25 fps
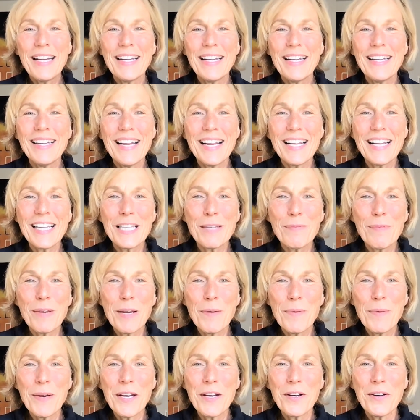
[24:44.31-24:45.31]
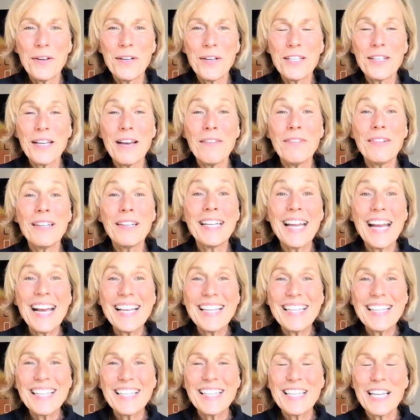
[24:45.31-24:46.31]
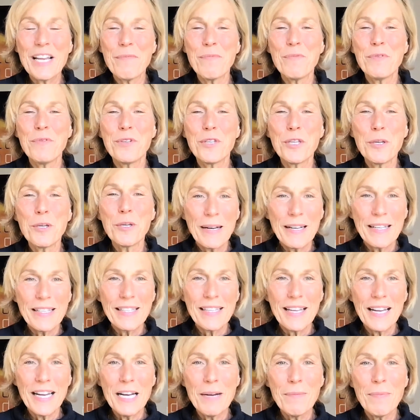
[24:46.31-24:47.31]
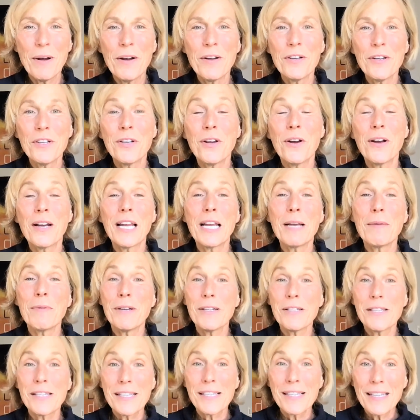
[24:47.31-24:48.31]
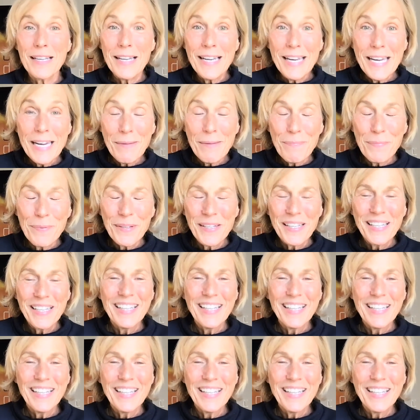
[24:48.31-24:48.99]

And next week, we're going to have a guest I'm super excited about, talking about sleep.